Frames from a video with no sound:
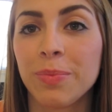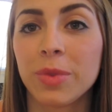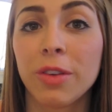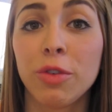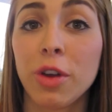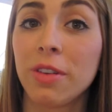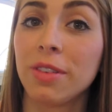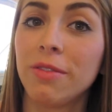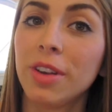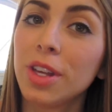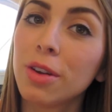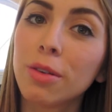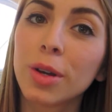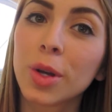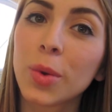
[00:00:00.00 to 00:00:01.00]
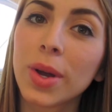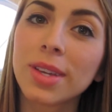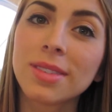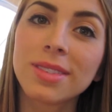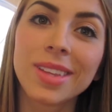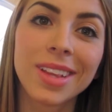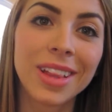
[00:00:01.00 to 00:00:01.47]
If you have any video
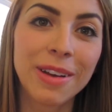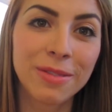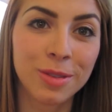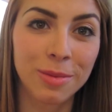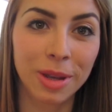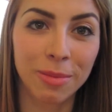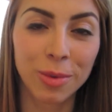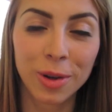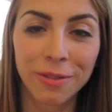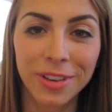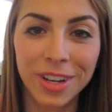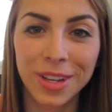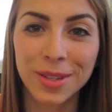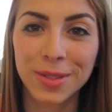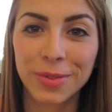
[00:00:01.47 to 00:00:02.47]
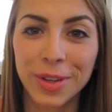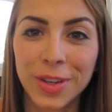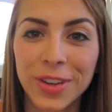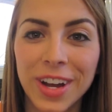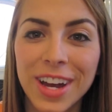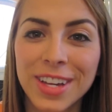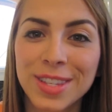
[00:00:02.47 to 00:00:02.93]
requests, I'd love to make more videos for
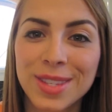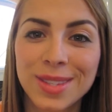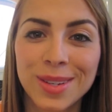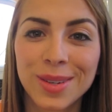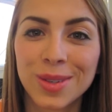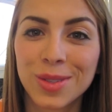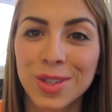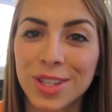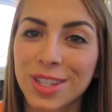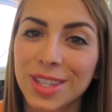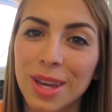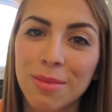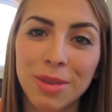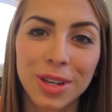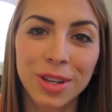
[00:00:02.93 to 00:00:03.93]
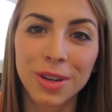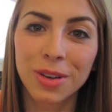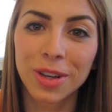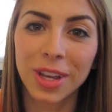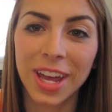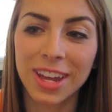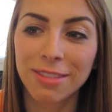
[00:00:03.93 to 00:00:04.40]
you guys, so just let me
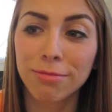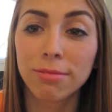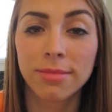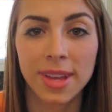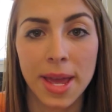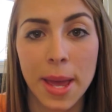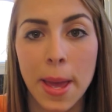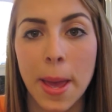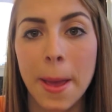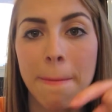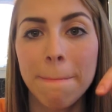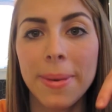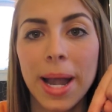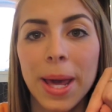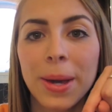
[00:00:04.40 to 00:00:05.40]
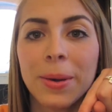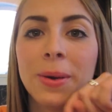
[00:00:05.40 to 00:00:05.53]
know again. below.